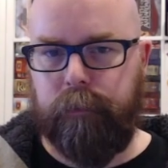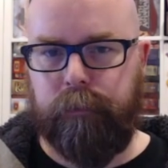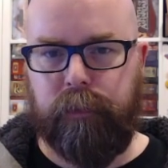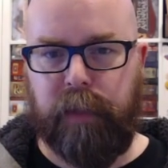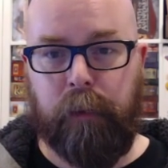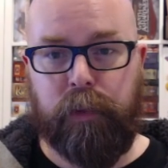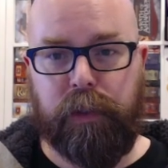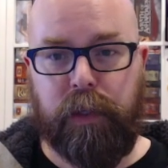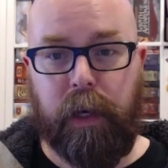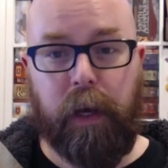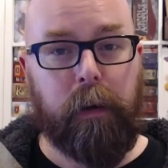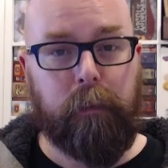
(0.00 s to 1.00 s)
I'm just
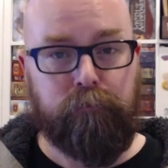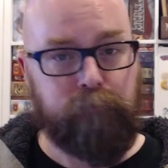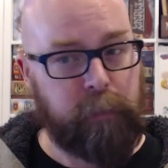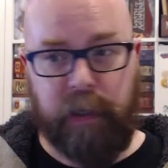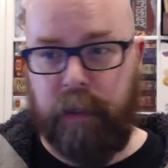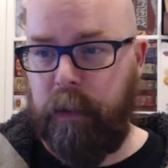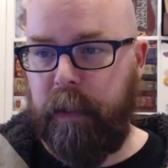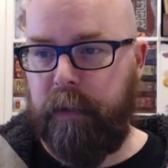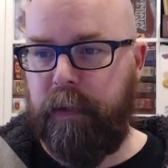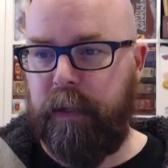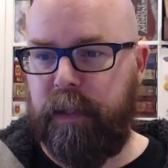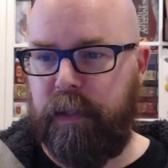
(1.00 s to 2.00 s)
gonna click
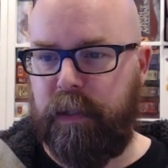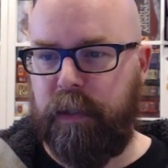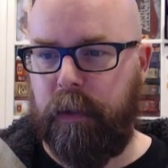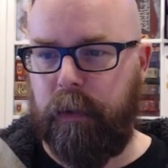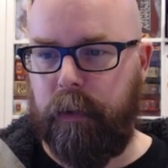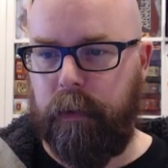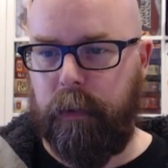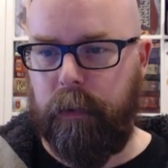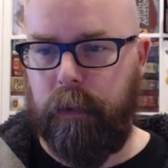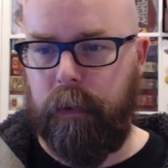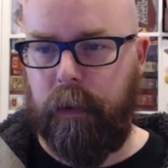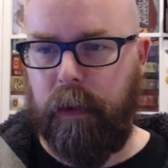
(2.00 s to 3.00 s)
this
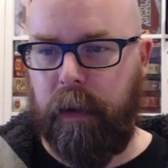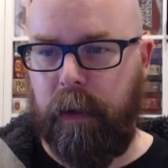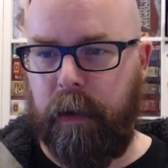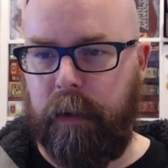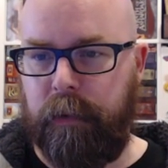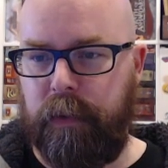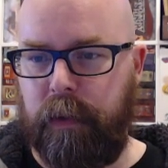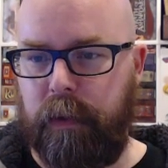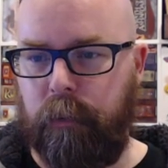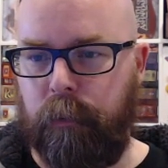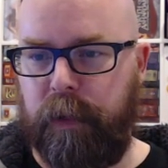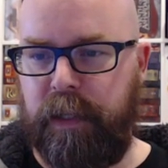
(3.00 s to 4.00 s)
and
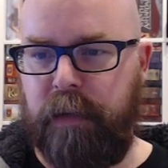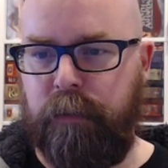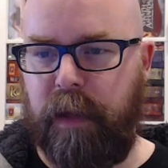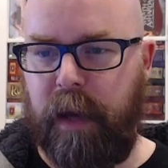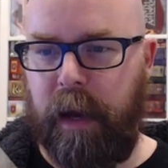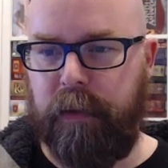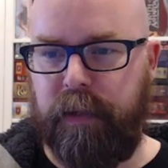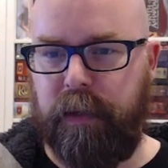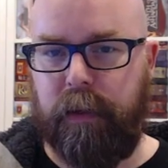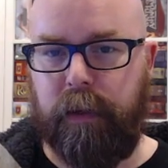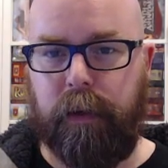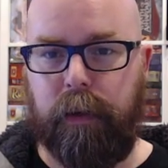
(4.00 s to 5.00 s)
redeem that,
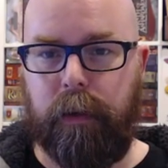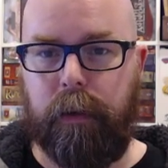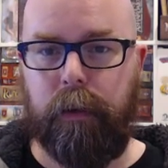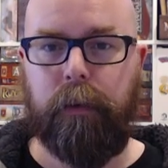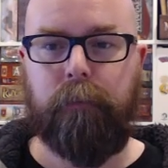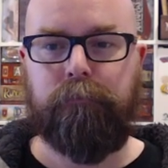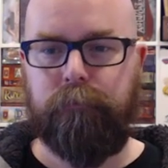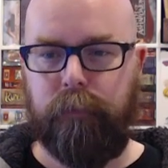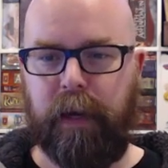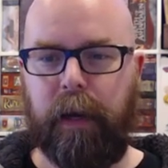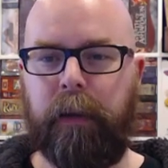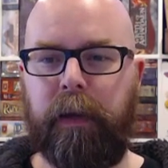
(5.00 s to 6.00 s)
and there